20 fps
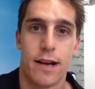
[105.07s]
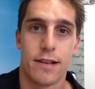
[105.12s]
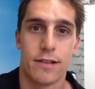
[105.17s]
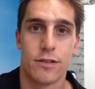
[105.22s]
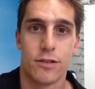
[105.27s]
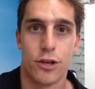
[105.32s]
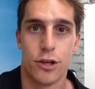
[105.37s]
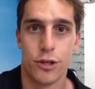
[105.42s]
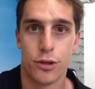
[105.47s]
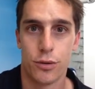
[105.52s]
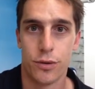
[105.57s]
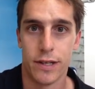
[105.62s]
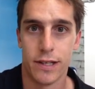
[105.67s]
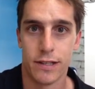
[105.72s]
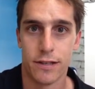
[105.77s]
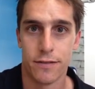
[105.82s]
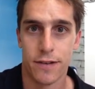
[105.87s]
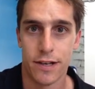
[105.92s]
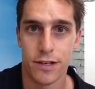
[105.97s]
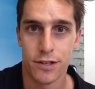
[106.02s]
surgical
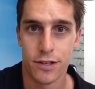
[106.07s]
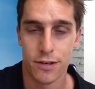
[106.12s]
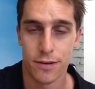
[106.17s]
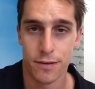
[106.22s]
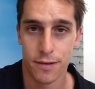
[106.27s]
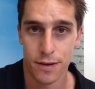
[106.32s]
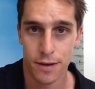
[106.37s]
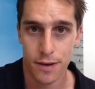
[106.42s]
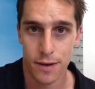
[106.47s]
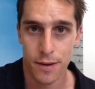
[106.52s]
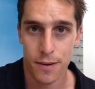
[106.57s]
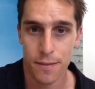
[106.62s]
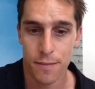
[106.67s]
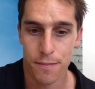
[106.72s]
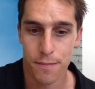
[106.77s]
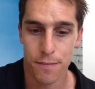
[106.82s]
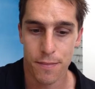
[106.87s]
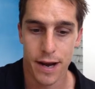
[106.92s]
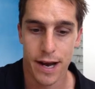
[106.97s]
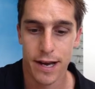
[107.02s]
intervention
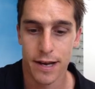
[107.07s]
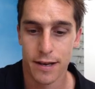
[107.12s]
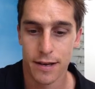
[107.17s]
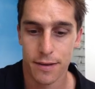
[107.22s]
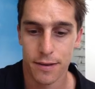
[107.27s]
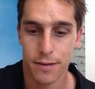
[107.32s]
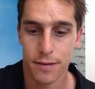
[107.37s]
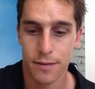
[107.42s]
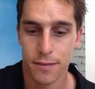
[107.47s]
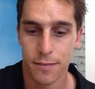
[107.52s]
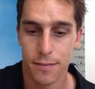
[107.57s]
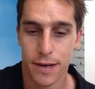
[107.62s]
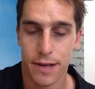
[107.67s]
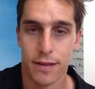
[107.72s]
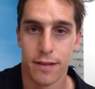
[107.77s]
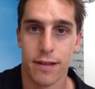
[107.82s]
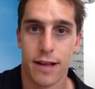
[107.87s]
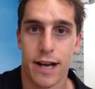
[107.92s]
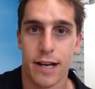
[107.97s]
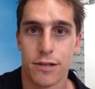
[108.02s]
may be
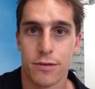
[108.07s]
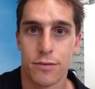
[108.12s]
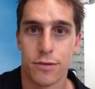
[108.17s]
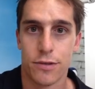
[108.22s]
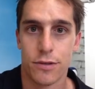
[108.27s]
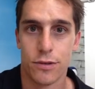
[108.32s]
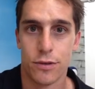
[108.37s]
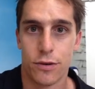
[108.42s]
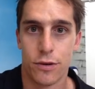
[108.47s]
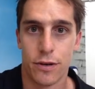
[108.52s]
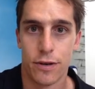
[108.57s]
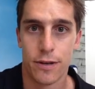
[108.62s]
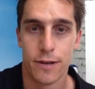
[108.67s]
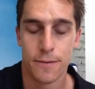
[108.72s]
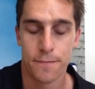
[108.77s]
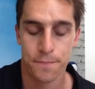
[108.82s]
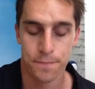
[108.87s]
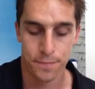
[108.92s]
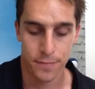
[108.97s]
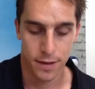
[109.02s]
the last resort.
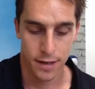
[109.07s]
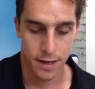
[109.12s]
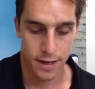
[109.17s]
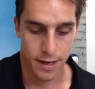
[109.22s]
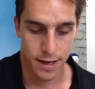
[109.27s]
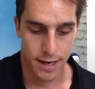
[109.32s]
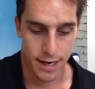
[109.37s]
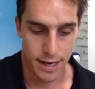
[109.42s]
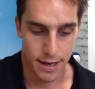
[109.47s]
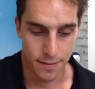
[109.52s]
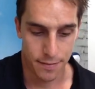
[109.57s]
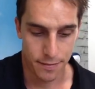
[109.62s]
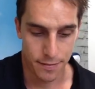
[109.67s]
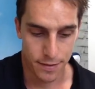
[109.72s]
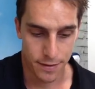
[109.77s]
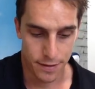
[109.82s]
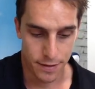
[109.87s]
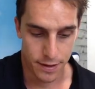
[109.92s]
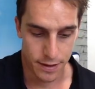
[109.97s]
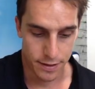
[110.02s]

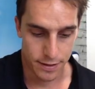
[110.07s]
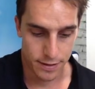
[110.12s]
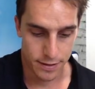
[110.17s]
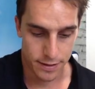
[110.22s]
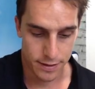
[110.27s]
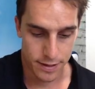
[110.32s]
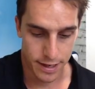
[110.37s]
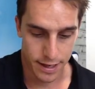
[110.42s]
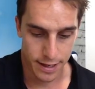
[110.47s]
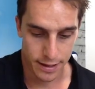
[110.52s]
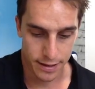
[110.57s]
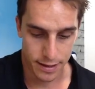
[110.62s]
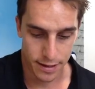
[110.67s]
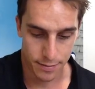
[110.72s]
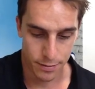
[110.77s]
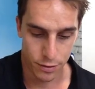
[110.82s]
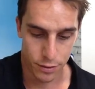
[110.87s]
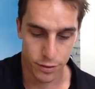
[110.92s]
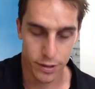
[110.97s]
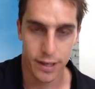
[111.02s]
The study that
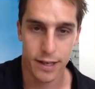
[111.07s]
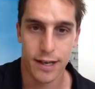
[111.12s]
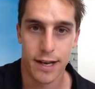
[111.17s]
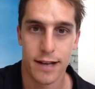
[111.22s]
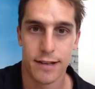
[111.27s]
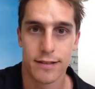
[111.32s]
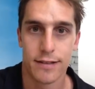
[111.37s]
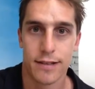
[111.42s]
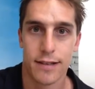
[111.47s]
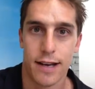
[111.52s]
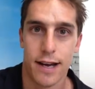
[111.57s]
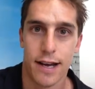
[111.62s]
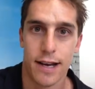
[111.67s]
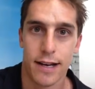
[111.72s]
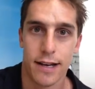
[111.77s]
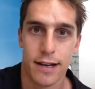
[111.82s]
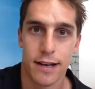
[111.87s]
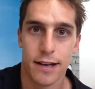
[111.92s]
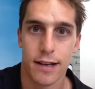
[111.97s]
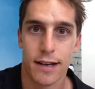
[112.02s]
I'm looking at
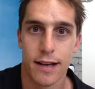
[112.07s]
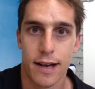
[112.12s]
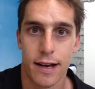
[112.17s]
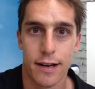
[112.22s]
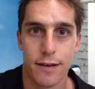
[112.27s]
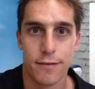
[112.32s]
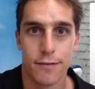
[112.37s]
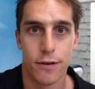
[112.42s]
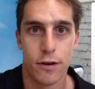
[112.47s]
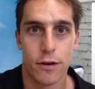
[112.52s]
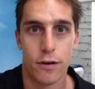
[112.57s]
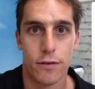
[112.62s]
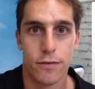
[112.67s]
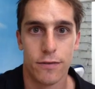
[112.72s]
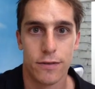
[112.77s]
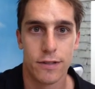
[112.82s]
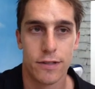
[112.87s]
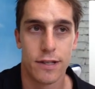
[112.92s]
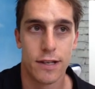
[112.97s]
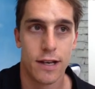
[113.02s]
today
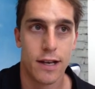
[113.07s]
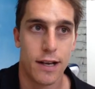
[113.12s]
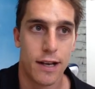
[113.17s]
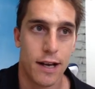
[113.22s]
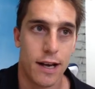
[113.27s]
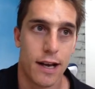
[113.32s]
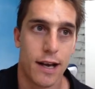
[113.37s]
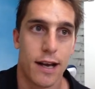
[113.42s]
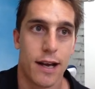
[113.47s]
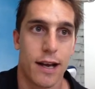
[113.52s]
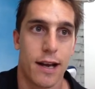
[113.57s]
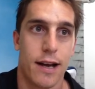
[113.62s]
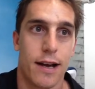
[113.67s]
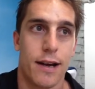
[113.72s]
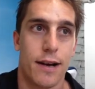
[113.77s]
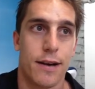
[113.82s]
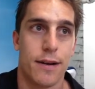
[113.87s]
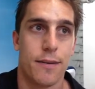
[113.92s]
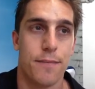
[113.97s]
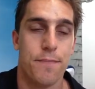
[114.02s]
involves
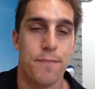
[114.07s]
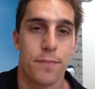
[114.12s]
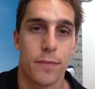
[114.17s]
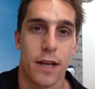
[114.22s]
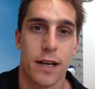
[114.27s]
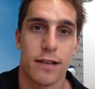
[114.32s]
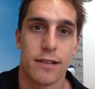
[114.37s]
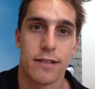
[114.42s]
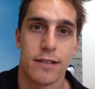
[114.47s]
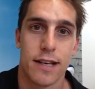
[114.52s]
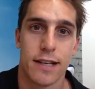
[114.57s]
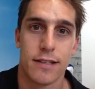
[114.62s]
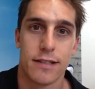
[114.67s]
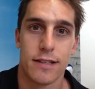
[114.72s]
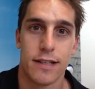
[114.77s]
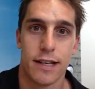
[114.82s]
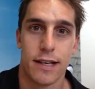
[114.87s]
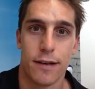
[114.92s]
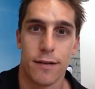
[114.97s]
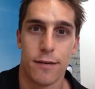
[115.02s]

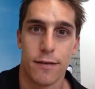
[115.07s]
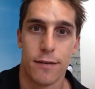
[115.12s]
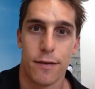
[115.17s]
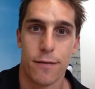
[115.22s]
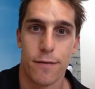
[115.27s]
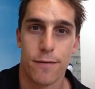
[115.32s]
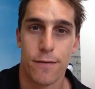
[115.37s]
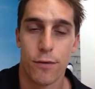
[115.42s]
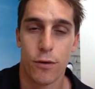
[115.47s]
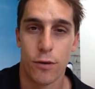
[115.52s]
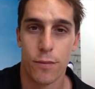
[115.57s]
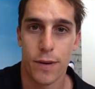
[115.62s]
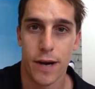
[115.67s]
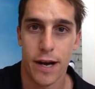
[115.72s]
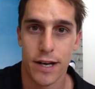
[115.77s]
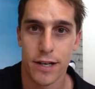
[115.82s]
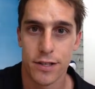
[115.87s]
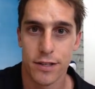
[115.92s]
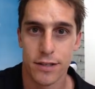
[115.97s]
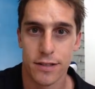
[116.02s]
assessing 4
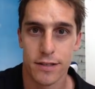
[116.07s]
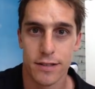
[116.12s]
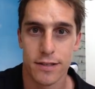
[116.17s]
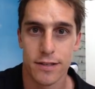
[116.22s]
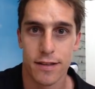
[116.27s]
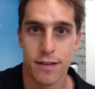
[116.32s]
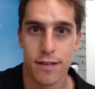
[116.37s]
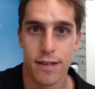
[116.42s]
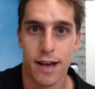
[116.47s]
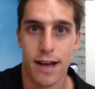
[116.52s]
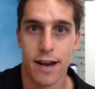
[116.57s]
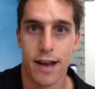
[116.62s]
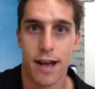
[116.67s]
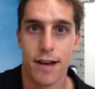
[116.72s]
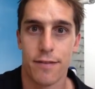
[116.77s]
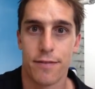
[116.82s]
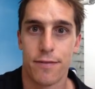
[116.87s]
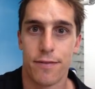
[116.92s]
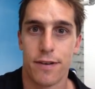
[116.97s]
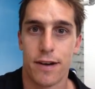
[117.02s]
patients that
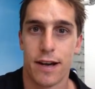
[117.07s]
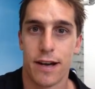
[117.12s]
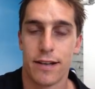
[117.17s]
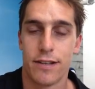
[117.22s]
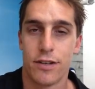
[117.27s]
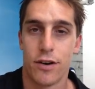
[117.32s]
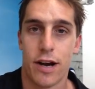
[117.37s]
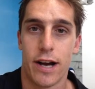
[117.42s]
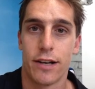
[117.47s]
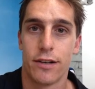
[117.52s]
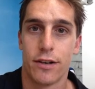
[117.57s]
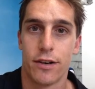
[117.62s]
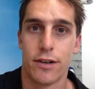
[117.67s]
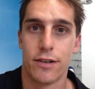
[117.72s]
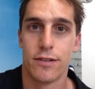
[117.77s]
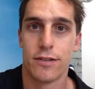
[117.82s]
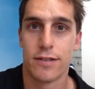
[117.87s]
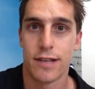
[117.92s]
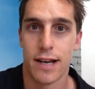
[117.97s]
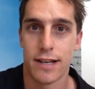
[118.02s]
have a
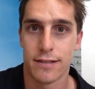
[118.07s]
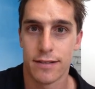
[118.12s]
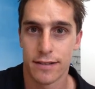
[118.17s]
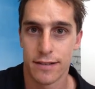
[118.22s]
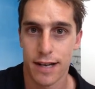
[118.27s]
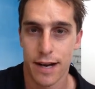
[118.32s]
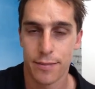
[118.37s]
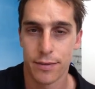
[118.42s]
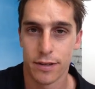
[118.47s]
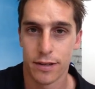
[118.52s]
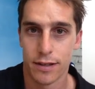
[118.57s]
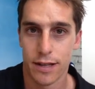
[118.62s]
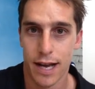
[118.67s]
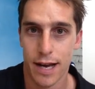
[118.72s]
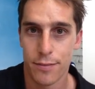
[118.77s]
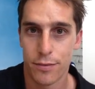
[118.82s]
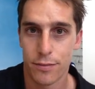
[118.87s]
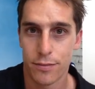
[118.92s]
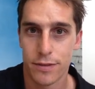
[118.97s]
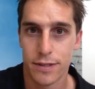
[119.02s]
diagnosed acetabular
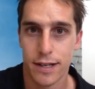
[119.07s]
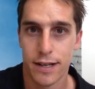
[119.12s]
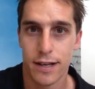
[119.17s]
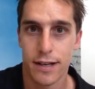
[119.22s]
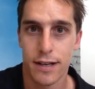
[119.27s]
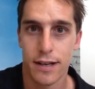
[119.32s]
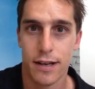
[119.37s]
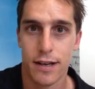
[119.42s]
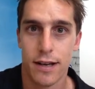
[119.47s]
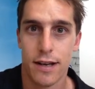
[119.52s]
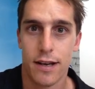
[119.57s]
labrum tear.